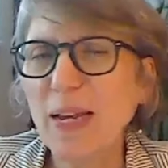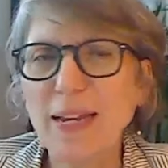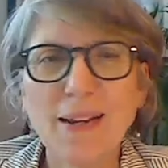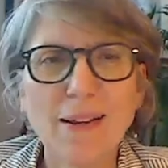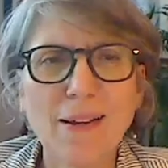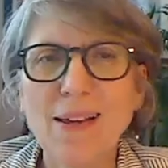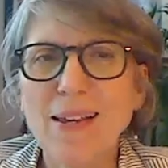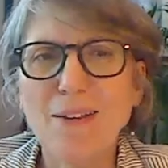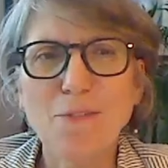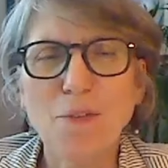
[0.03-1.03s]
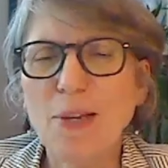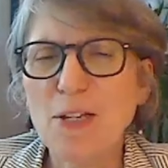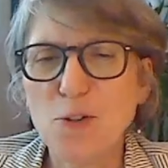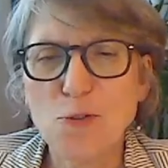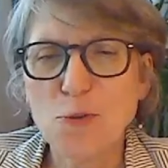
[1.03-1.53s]
getting
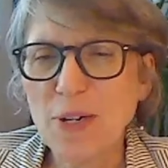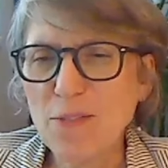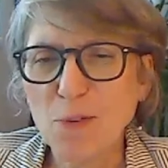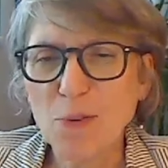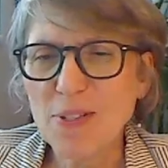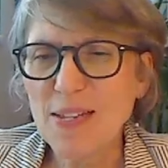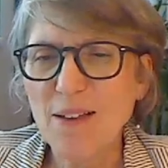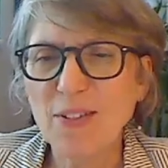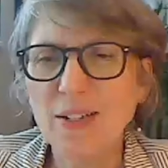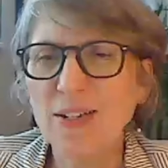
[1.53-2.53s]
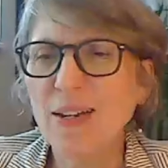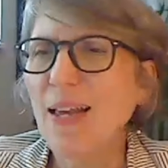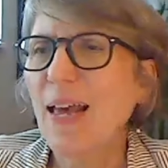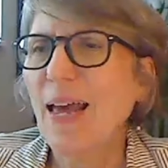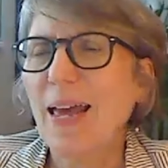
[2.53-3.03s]
information 24/7.
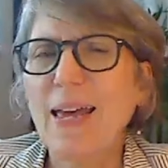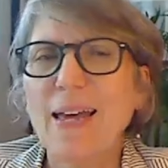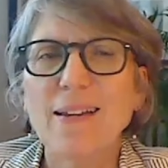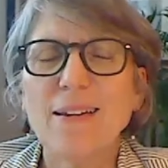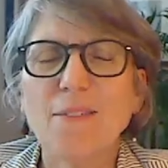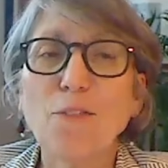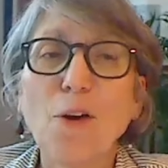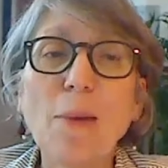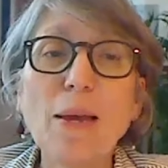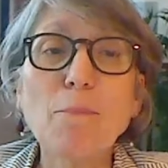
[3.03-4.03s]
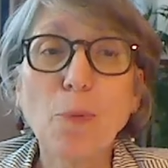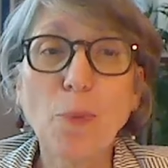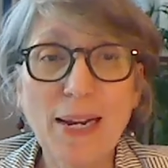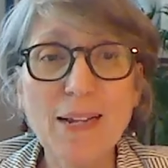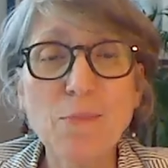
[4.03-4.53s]
And from a
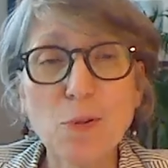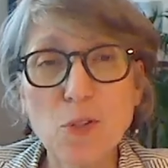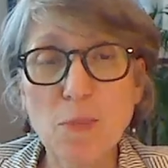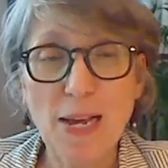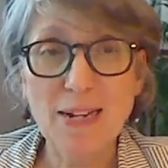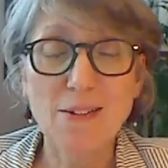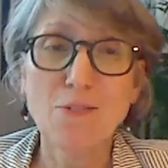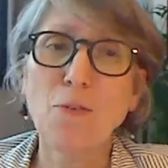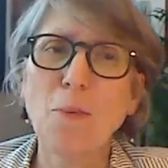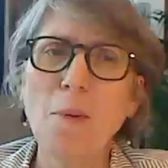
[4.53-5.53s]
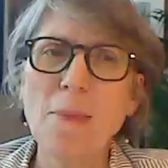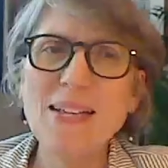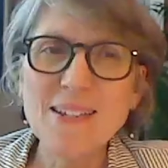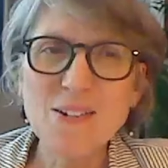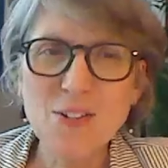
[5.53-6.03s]
brand perspective, or from a
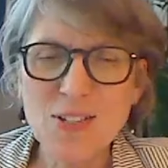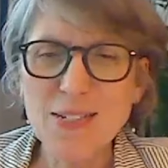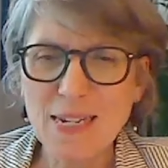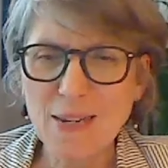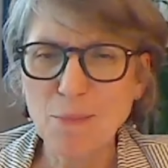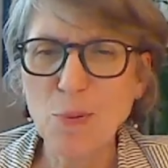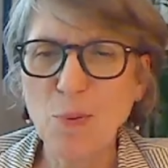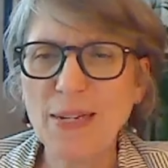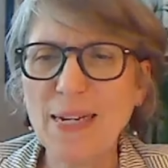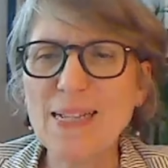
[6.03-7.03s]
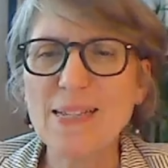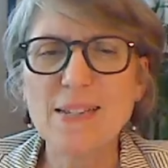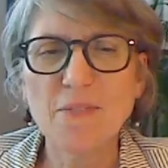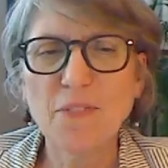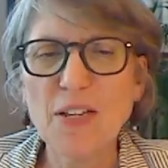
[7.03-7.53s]
messaging standpoint, it's as
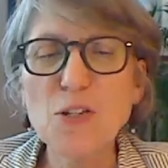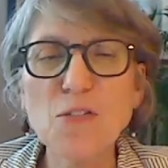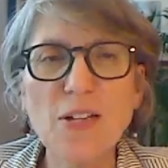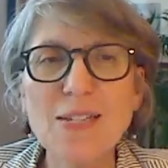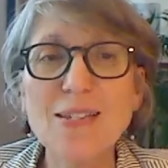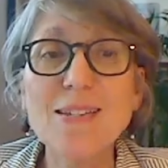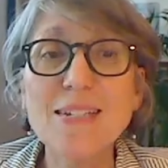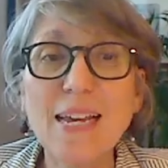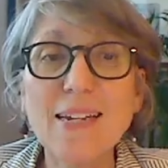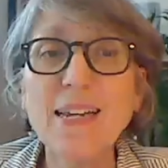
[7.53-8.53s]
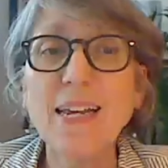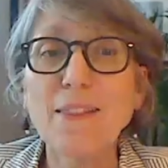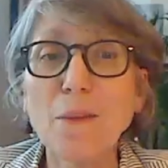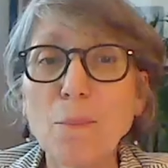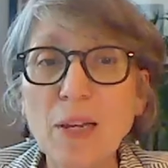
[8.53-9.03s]
if each of us is standing
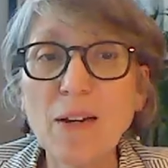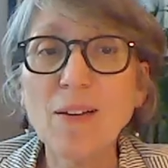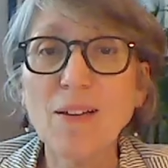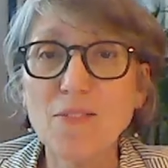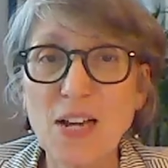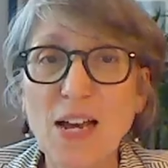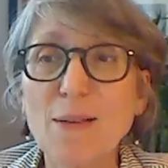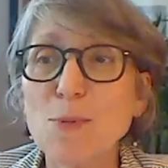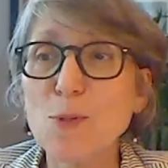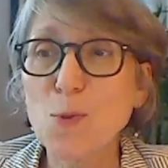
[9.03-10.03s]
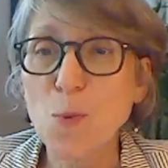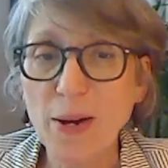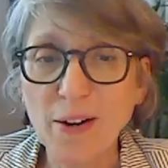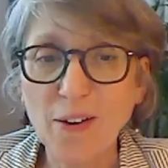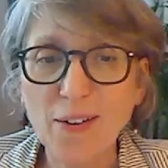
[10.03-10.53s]
in the middle of Times
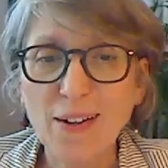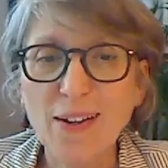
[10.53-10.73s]
Square,